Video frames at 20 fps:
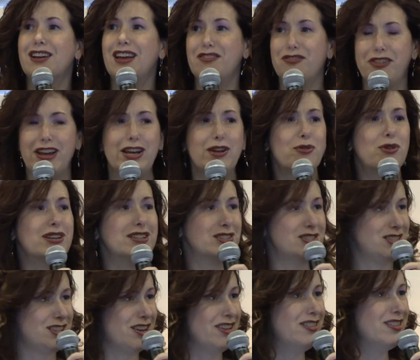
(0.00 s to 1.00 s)
If anyone
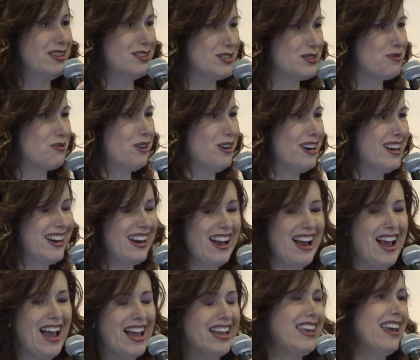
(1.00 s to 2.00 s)
has done this work,
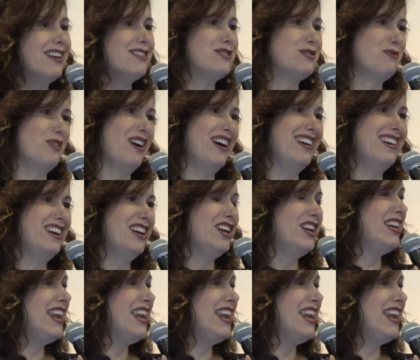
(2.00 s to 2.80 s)
guess what?